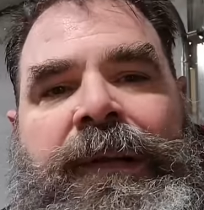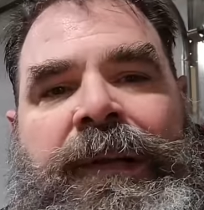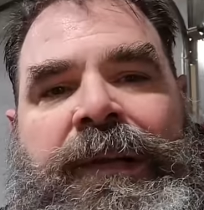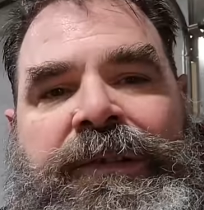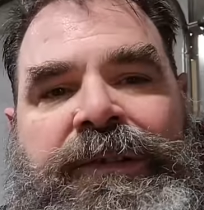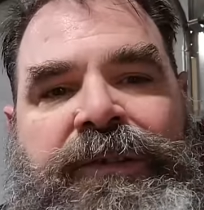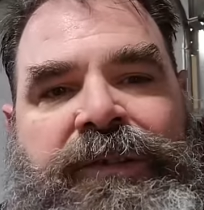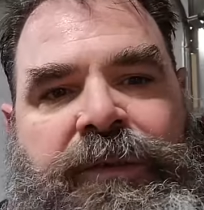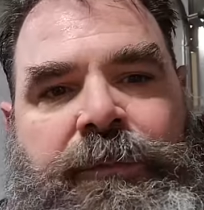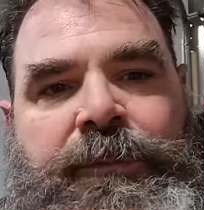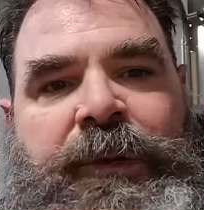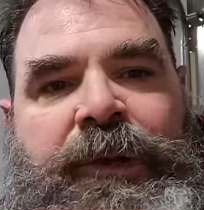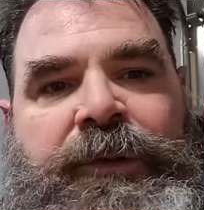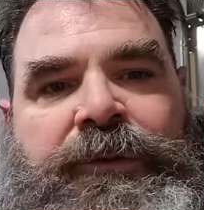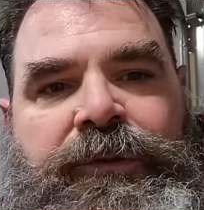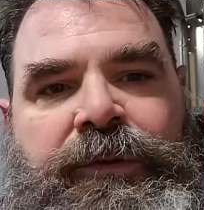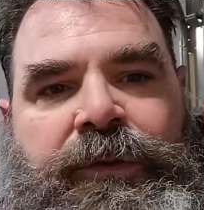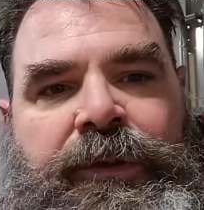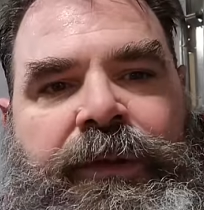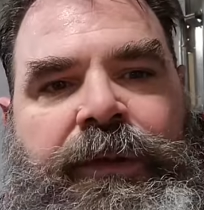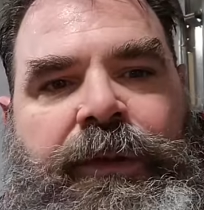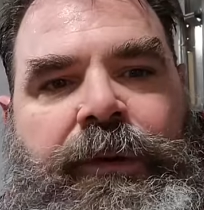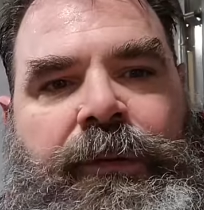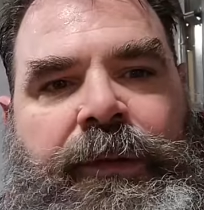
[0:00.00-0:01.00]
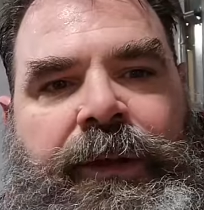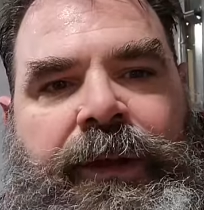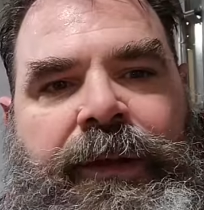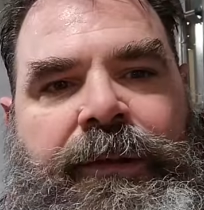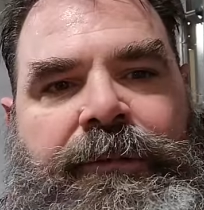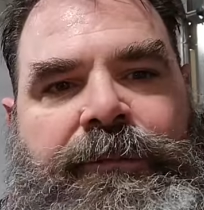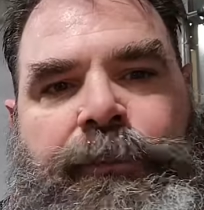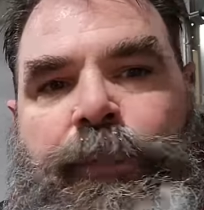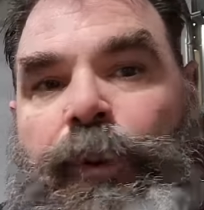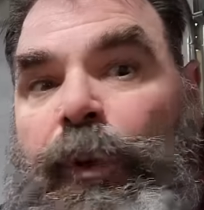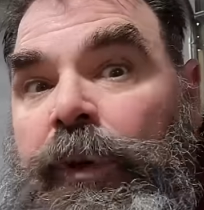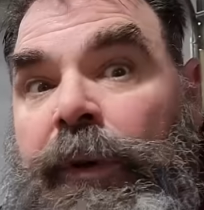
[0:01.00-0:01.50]
just to make sure you don't
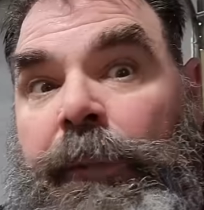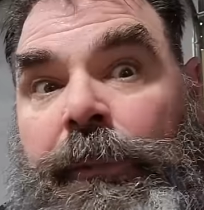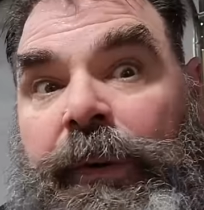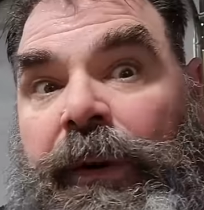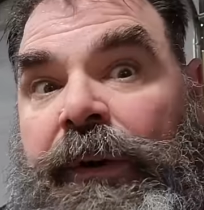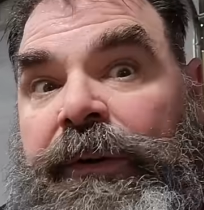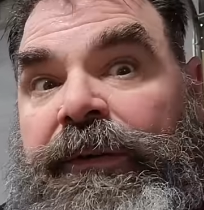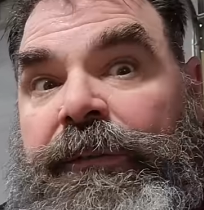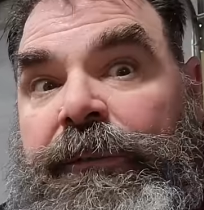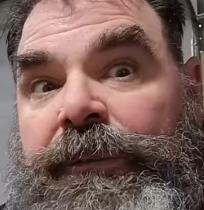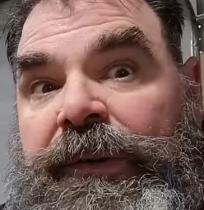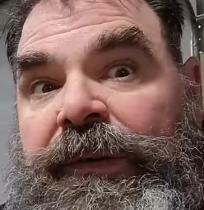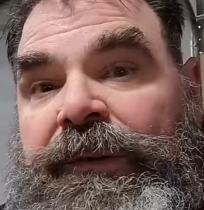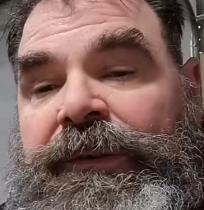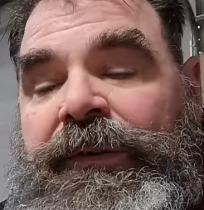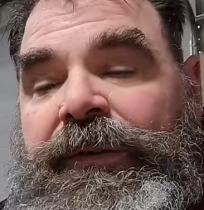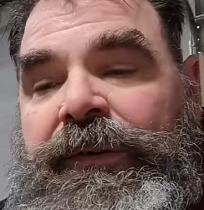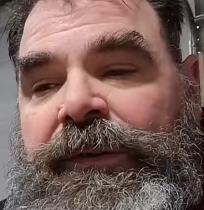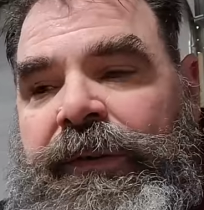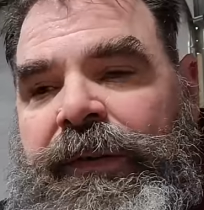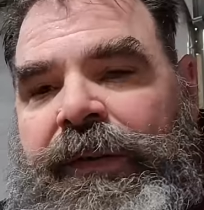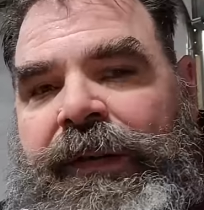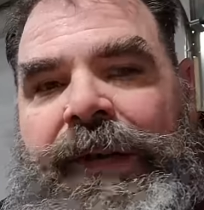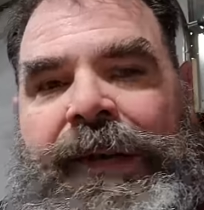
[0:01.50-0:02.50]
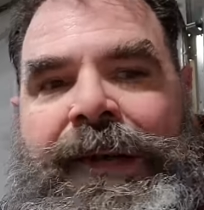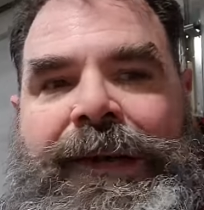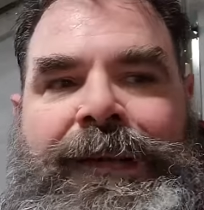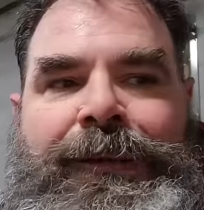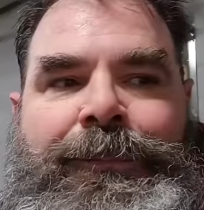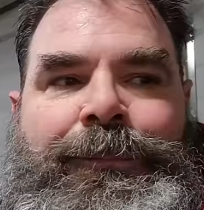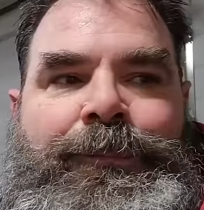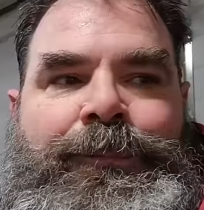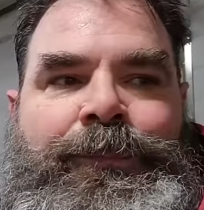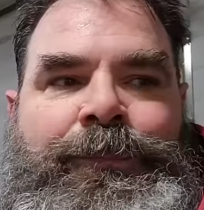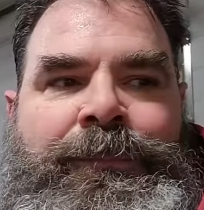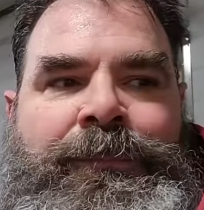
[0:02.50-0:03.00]
have broken parts and pieces.
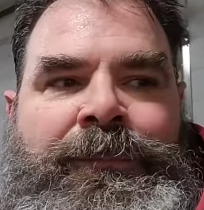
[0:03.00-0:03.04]
Um,